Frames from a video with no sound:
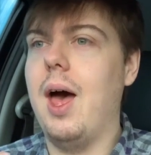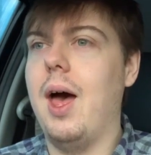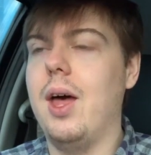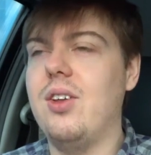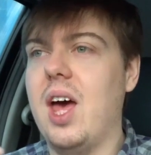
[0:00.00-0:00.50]

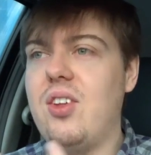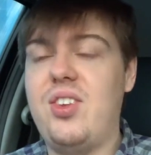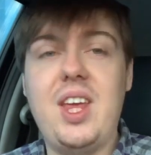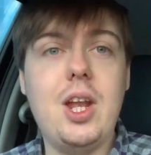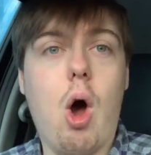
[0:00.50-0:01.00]
and
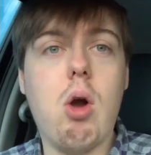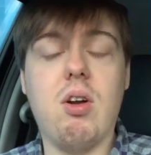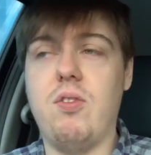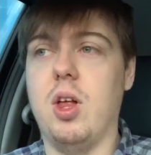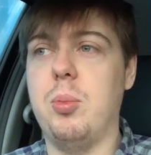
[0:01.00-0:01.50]
I'd seen
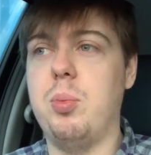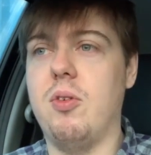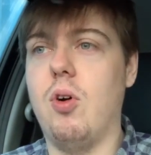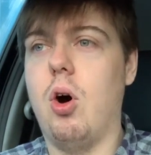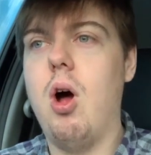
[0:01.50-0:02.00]
horror films
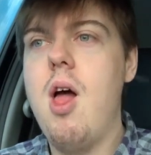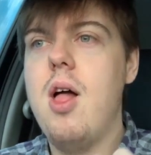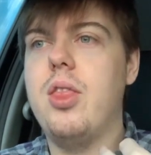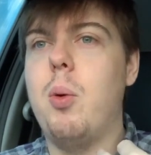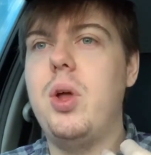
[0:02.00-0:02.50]
before
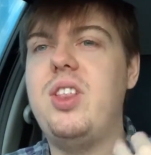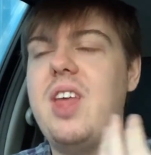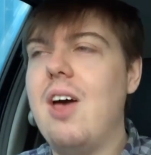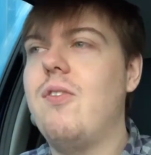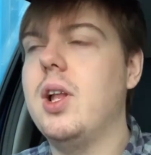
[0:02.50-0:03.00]
that were
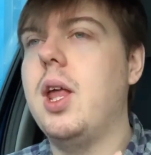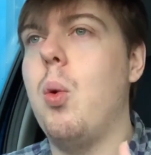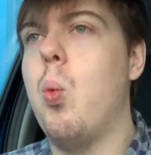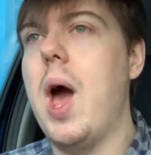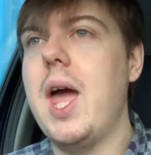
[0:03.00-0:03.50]

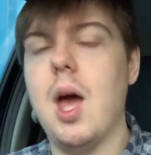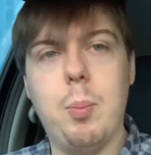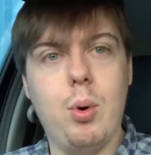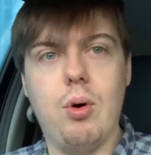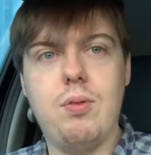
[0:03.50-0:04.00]
definitely way
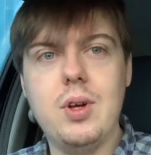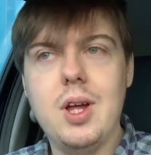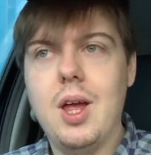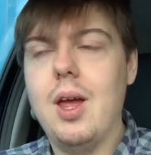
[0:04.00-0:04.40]
above